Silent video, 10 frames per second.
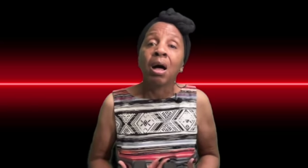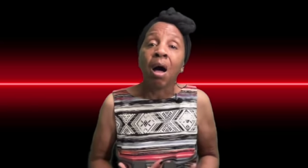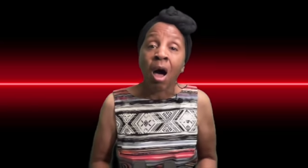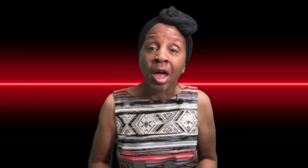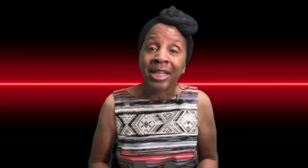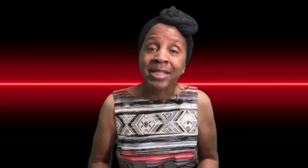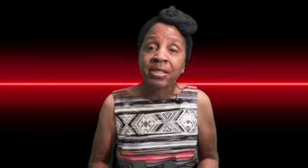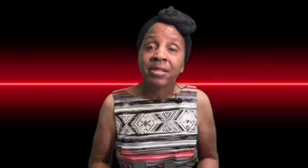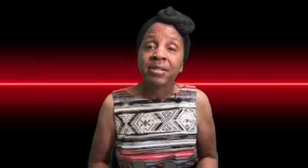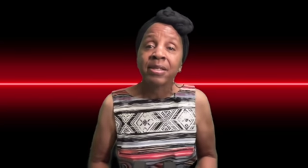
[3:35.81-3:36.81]
honest,
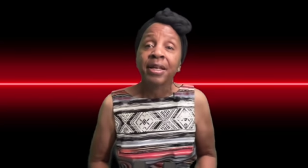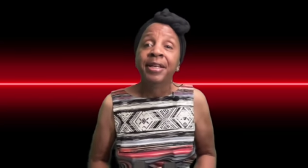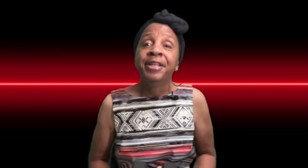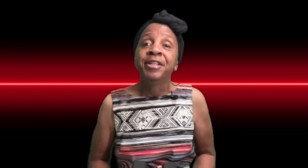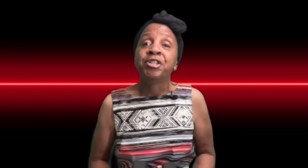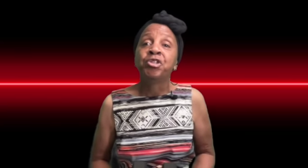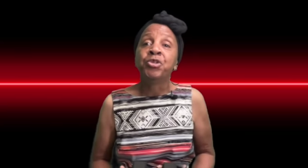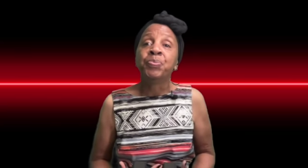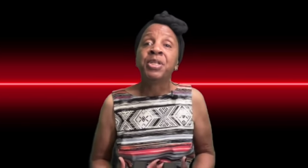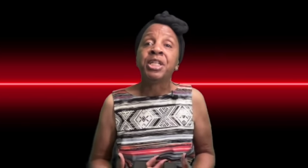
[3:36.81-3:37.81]

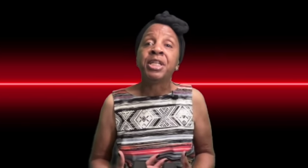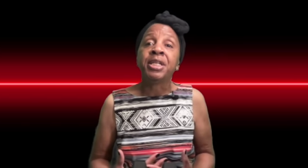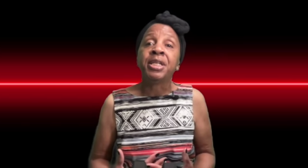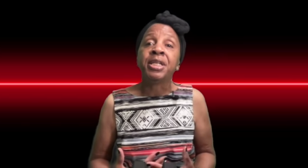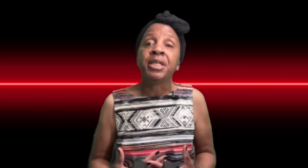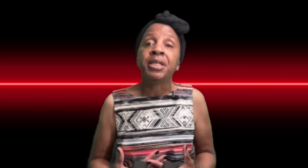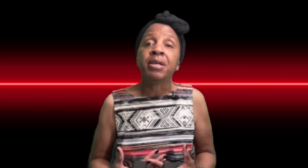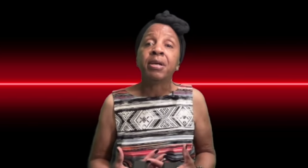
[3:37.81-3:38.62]
to be